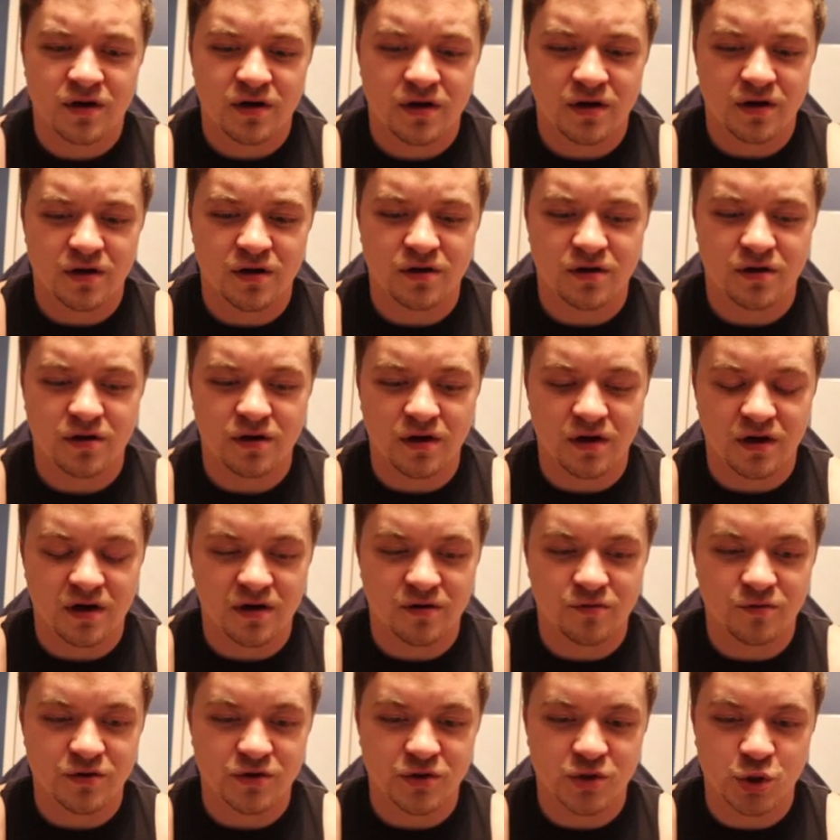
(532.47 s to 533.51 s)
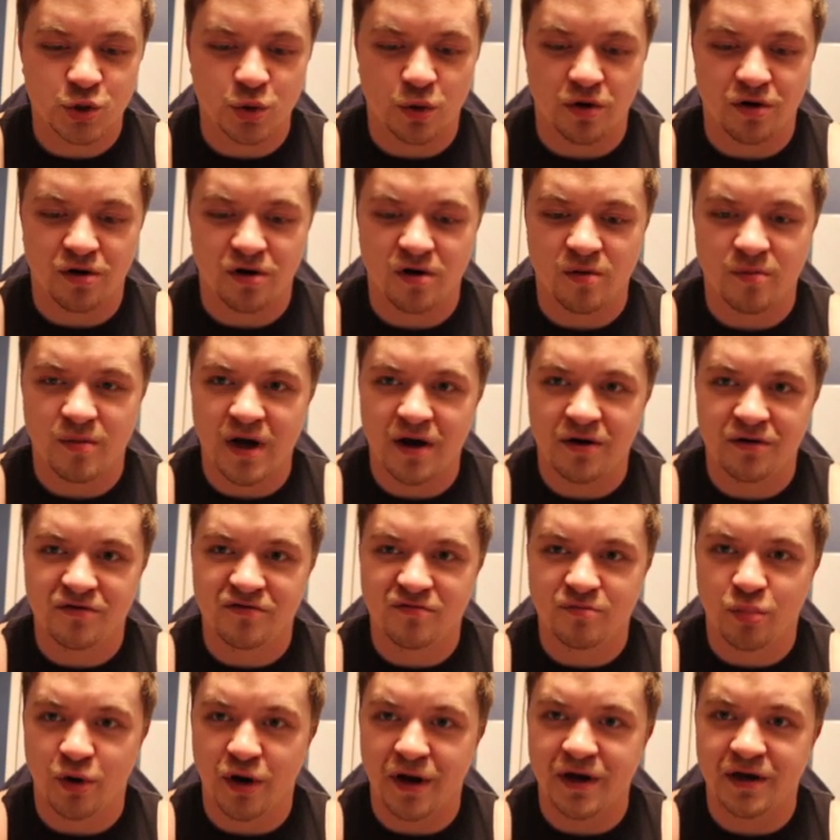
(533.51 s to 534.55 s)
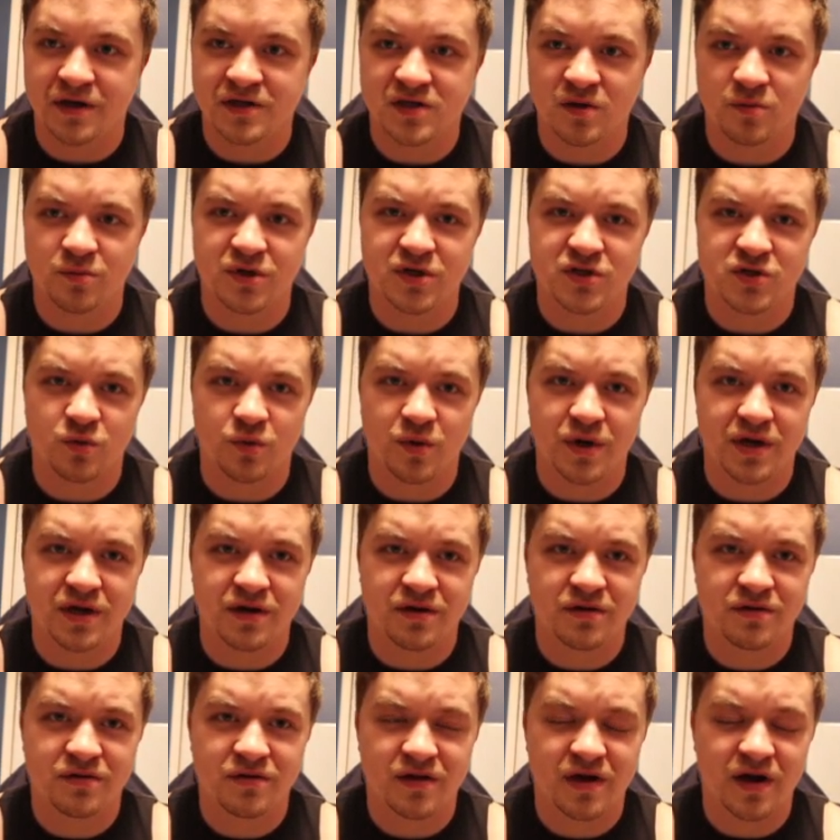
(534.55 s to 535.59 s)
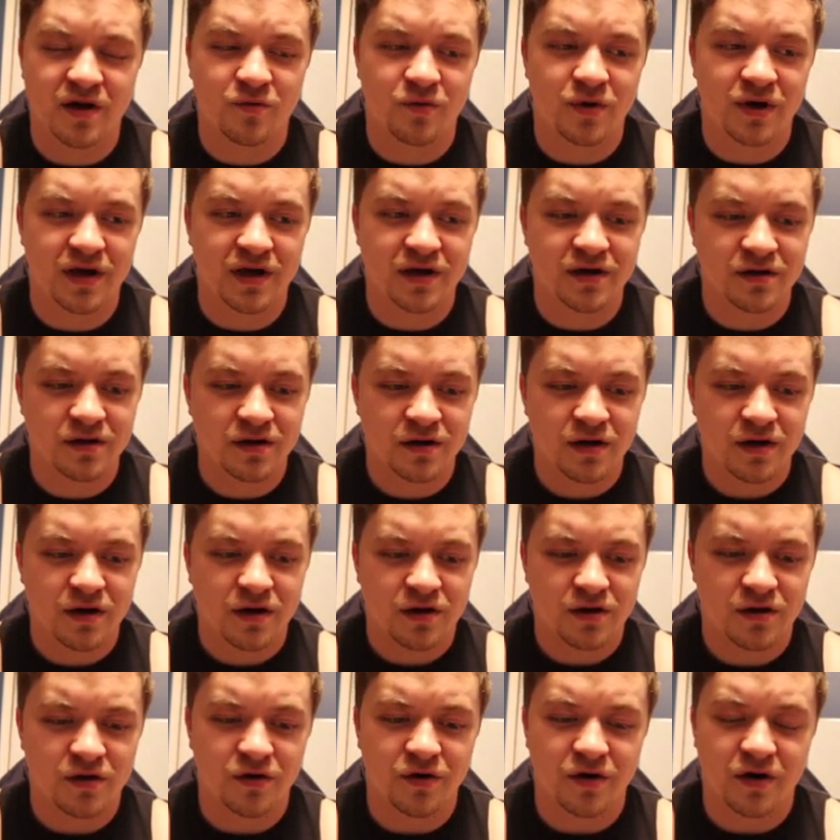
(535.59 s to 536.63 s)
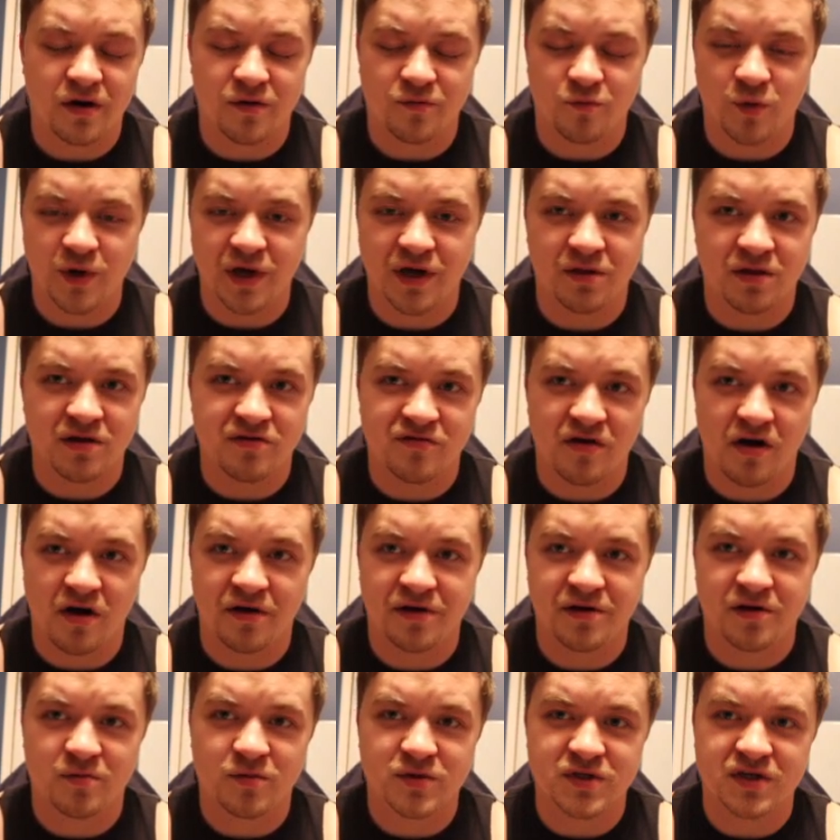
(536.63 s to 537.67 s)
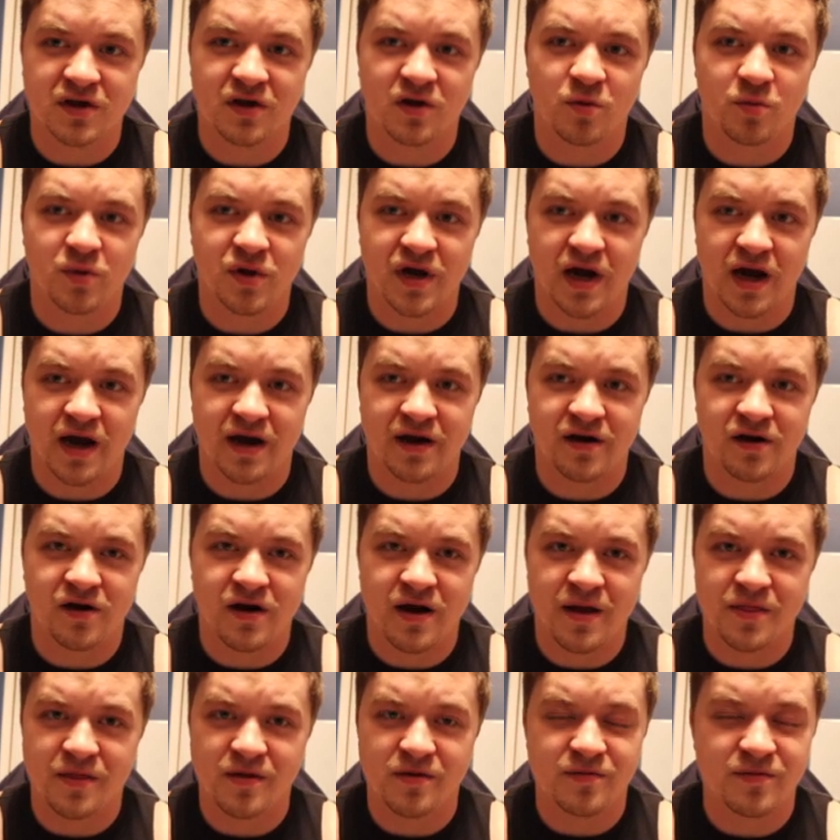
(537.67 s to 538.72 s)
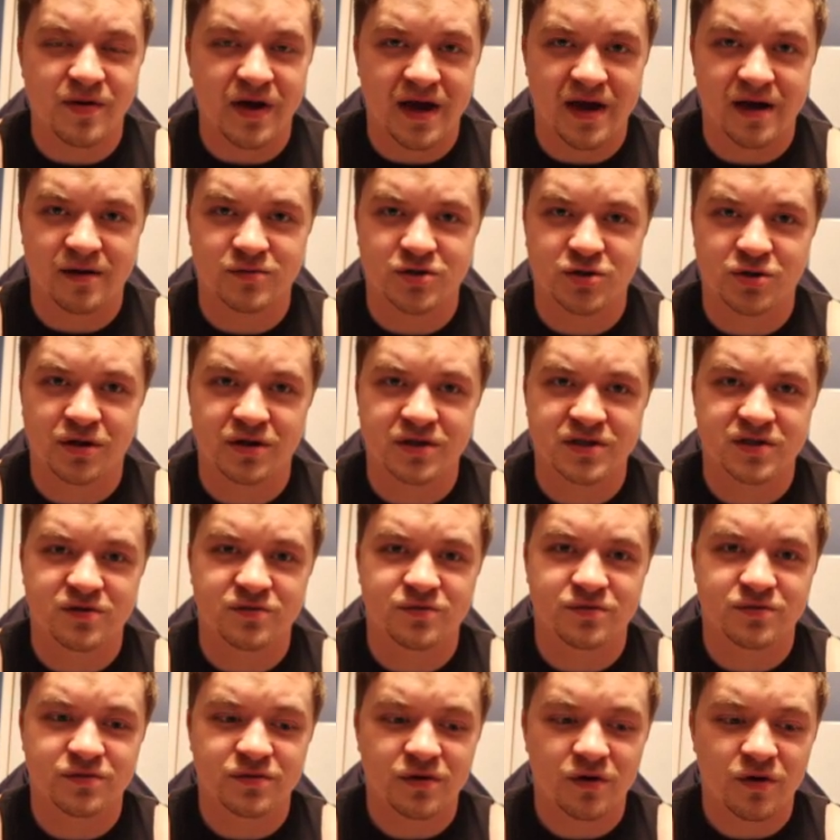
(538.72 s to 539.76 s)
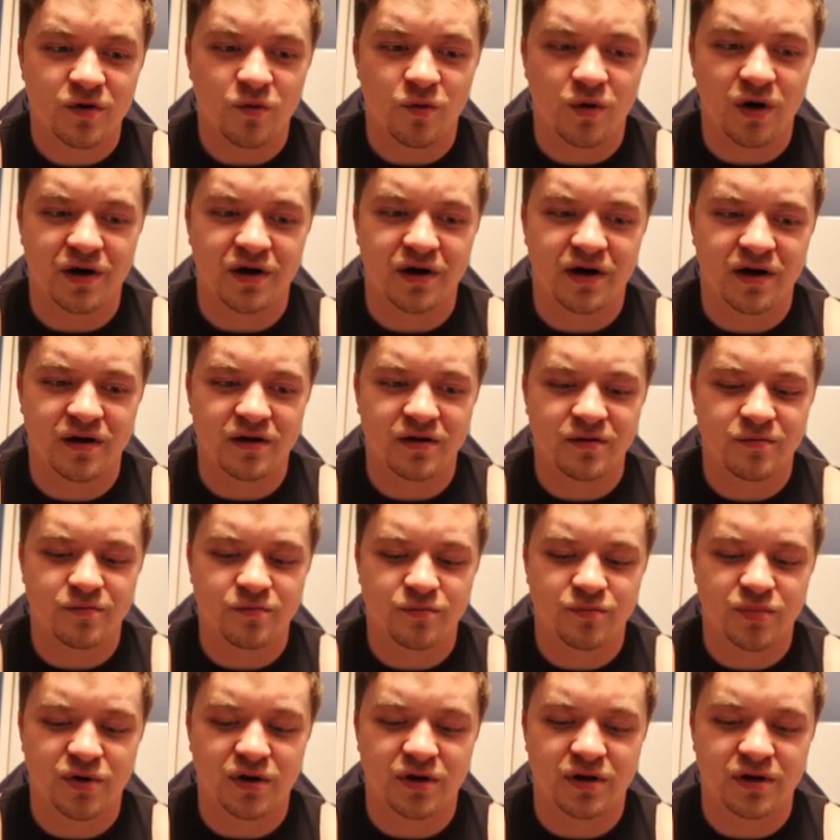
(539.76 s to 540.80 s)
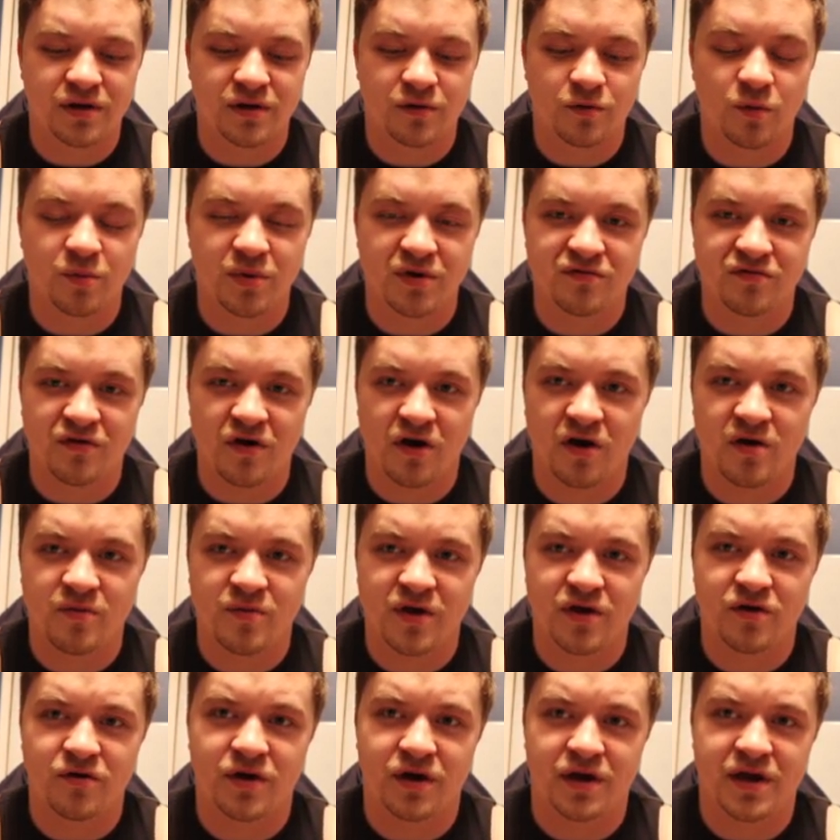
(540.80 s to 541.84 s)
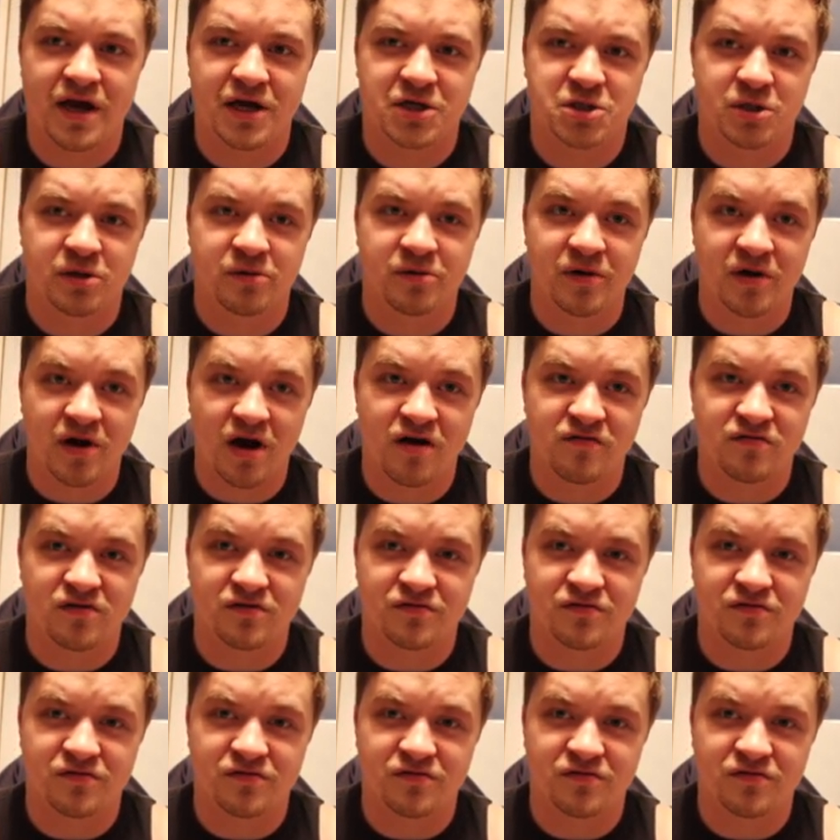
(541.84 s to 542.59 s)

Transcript: and with a shorter amount of breaks in between. That way, your weekly volume is going to be higher on the hamstrings and whatnot. But it will be volume that you can actually recover